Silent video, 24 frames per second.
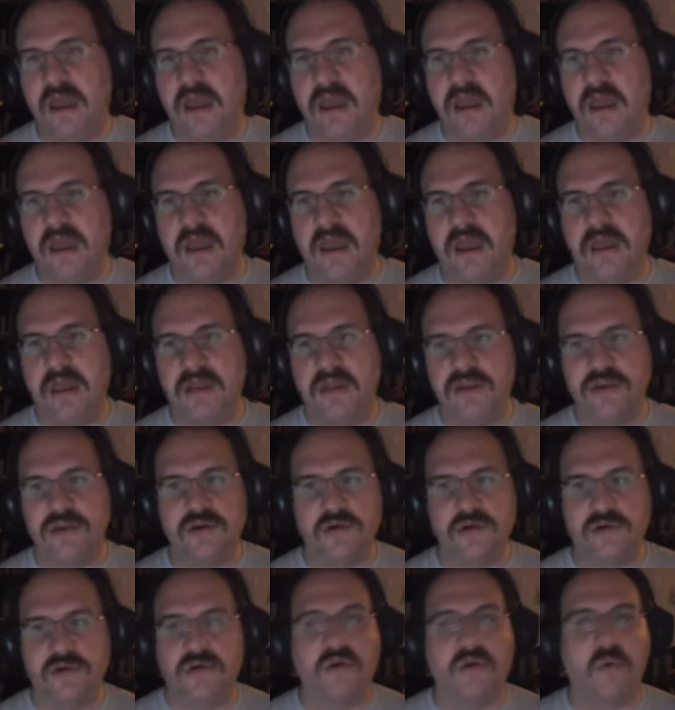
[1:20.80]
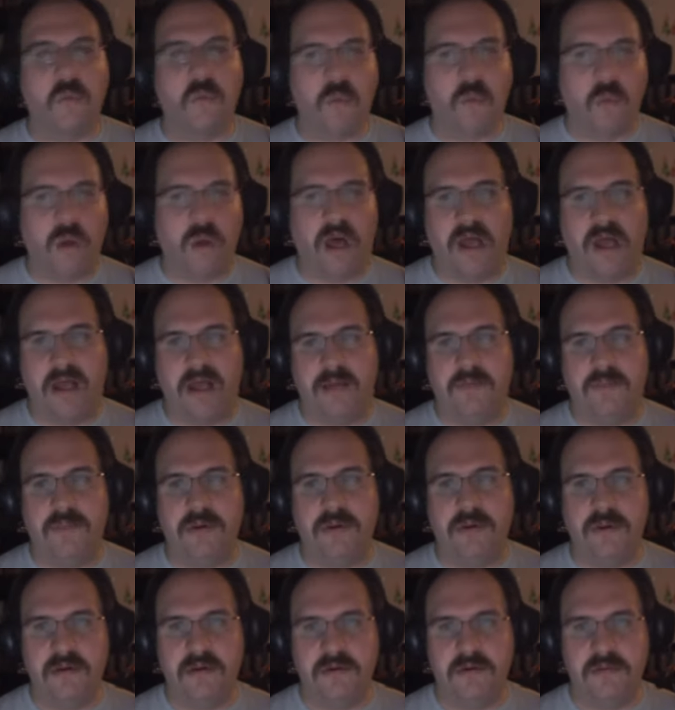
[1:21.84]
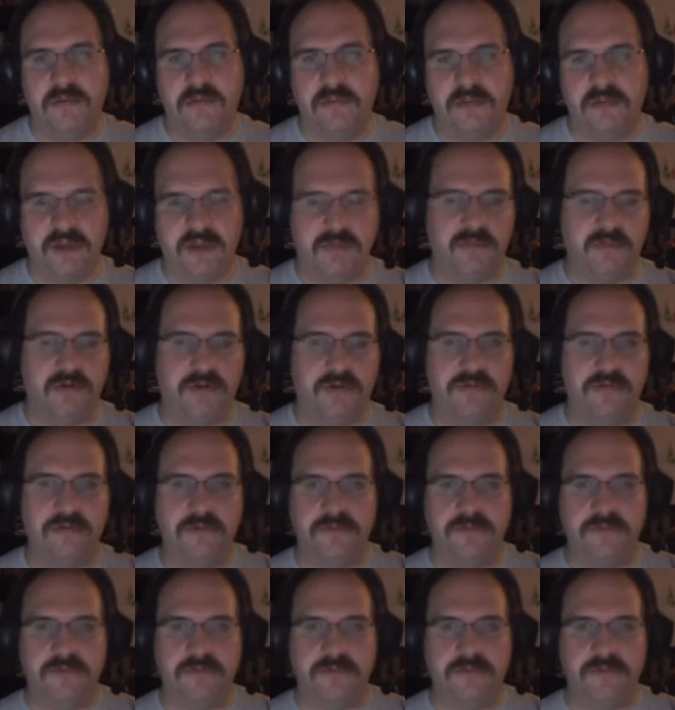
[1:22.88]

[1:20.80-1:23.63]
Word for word: and you're gonna wallop people.